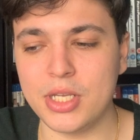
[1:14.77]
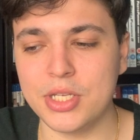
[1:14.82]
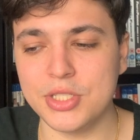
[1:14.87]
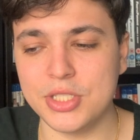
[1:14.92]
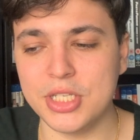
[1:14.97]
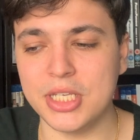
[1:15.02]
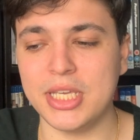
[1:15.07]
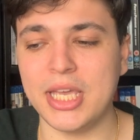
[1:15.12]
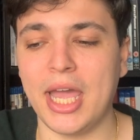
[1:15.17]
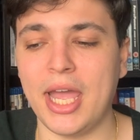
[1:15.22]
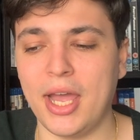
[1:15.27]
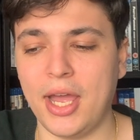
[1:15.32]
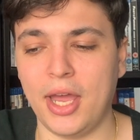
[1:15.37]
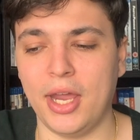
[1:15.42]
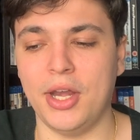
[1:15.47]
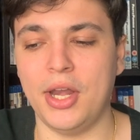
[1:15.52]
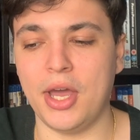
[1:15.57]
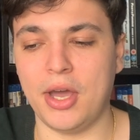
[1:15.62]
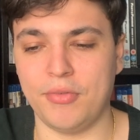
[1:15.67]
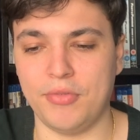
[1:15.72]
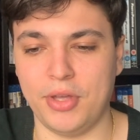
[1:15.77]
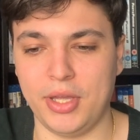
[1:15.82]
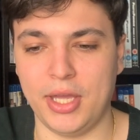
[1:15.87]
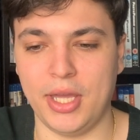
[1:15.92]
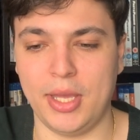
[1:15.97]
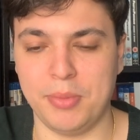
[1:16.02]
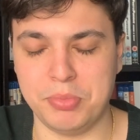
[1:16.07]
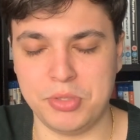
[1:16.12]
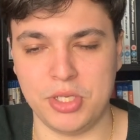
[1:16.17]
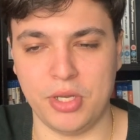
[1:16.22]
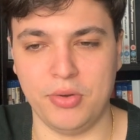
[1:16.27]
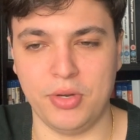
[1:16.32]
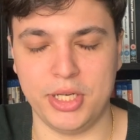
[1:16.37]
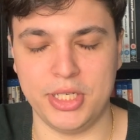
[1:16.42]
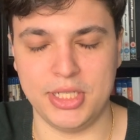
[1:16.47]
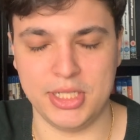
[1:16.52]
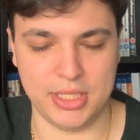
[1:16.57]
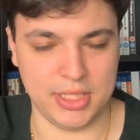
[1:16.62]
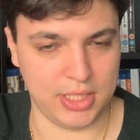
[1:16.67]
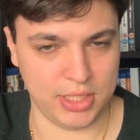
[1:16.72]
to get another episode I
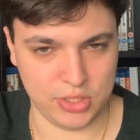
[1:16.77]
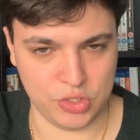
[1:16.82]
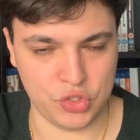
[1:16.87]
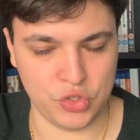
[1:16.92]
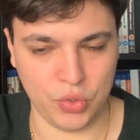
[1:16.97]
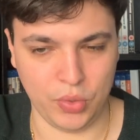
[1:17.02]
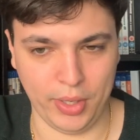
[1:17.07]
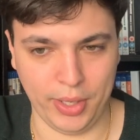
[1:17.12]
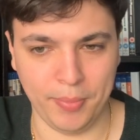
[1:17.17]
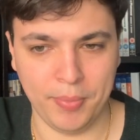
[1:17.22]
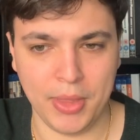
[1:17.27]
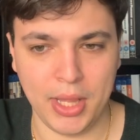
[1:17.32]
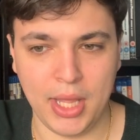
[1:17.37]
didn't enjoy.